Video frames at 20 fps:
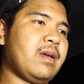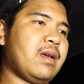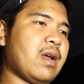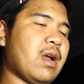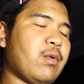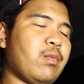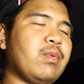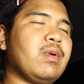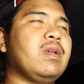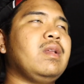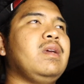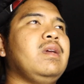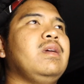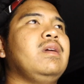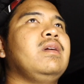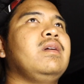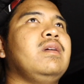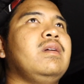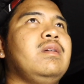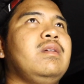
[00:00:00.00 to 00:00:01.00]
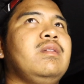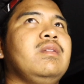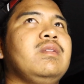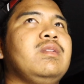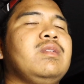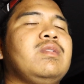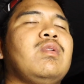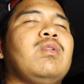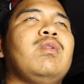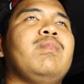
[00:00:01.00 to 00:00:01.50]
I really
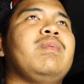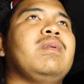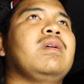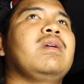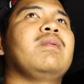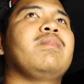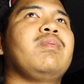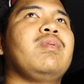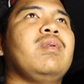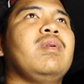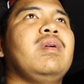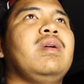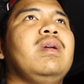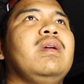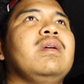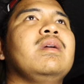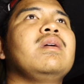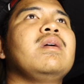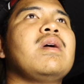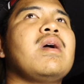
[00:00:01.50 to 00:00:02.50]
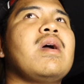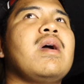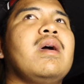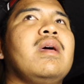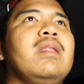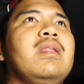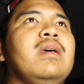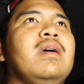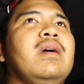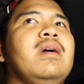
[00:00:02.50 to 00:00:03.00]
just hoping and praying
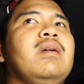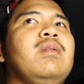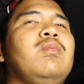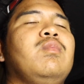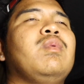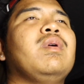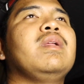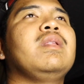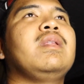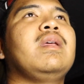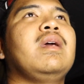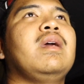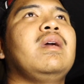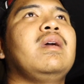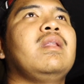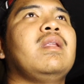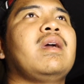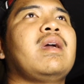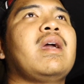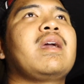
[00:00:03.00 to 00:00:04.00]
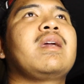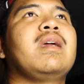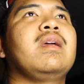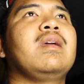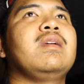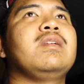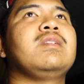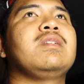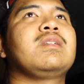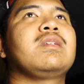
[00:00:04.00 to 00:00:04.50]
that one day, like, I
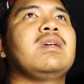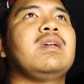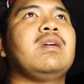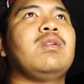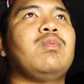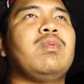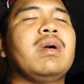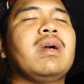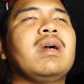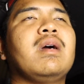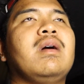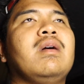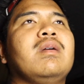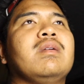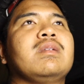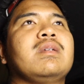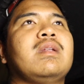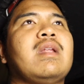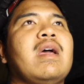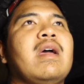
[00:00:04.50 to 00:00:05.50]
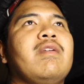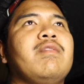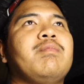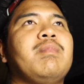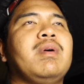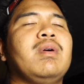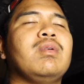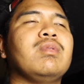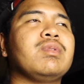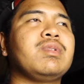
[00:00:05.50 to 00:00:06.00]
can just get a warehouse and have
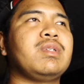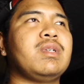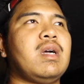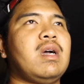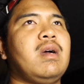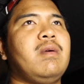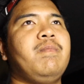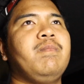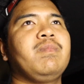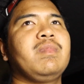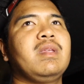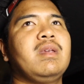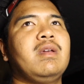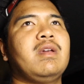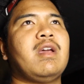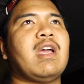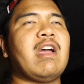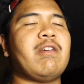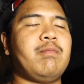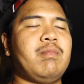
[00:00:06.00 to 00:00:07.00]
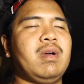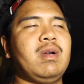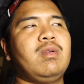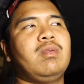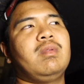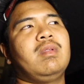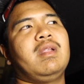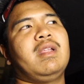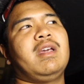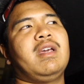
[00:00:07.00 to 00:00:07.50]
my own shop, have my
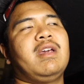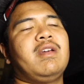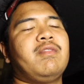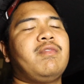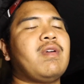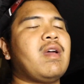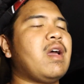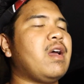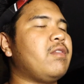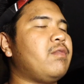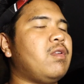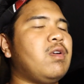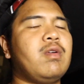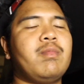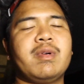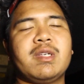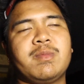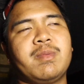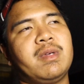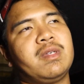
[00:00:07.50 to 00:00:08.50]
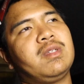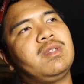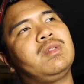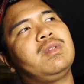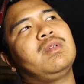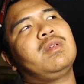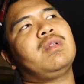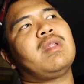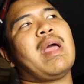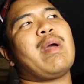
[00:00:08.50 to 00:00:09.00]
own lift, have all my special
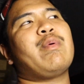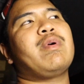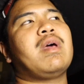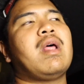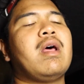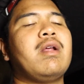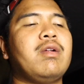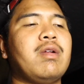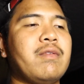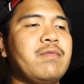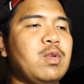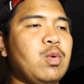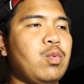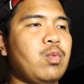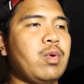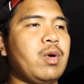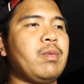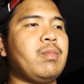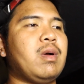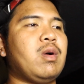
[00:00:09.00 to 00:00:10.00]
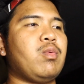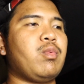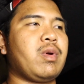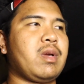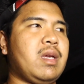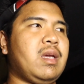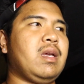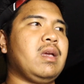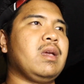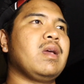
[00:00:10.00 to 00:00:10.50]
tools. That way I don't have to worry about
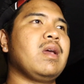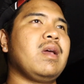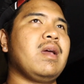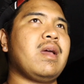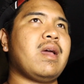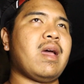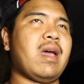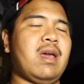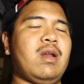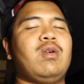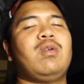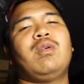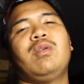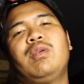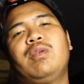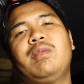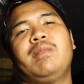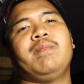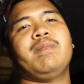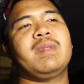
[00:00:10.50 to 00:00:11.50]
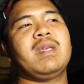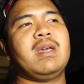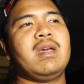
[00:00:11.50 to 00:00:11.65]
working at home.